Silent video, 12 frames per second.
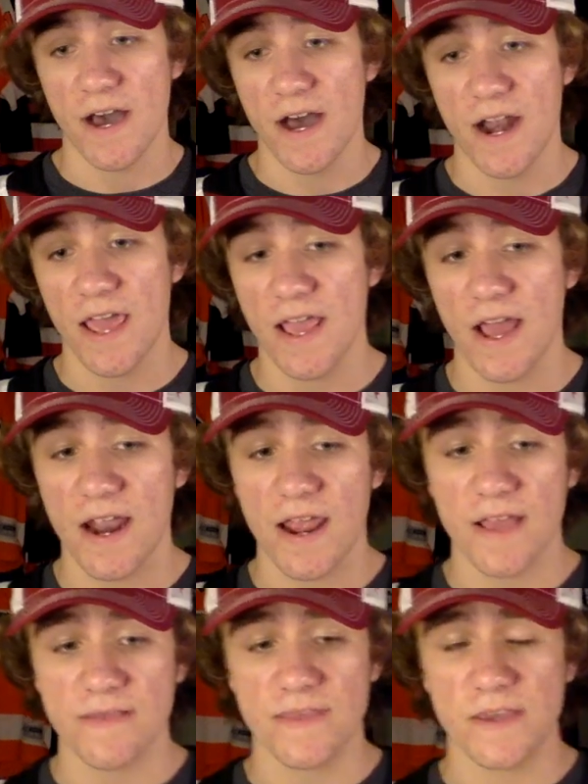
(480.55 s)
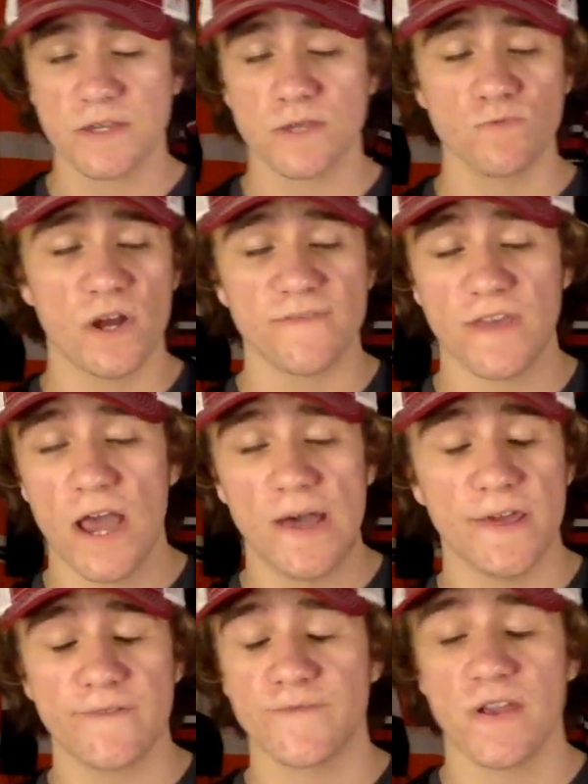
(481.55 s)
and this is what
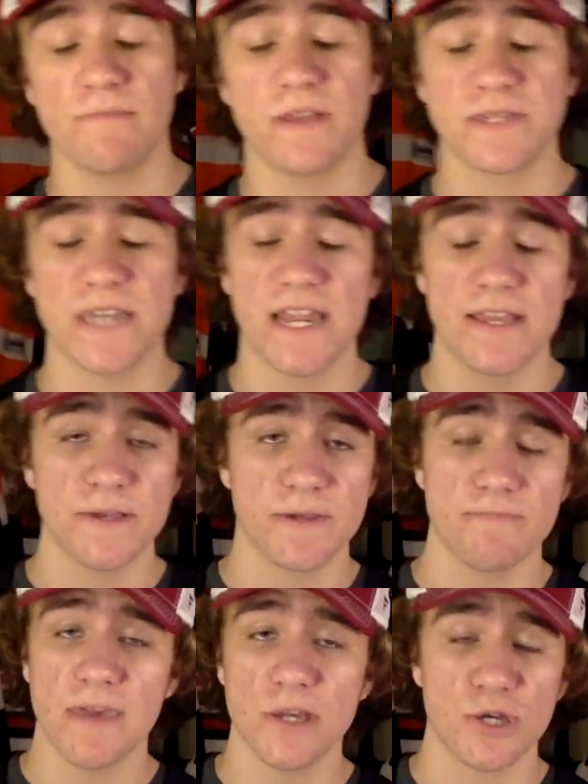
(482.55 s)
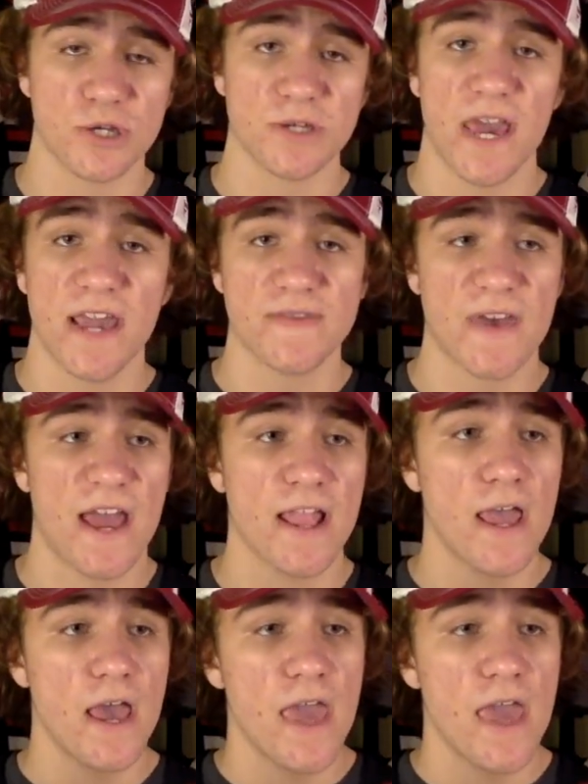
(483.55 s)
Elliot Friedman said. It isn't me just saying that.